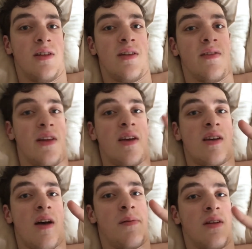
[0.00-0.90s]
Leave a like,
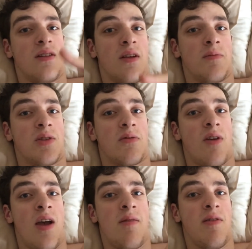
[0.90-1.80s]
comment, and
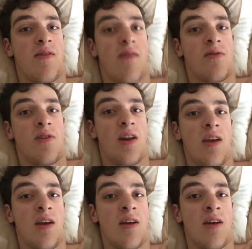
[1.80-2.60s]
subscribe if you haven't already.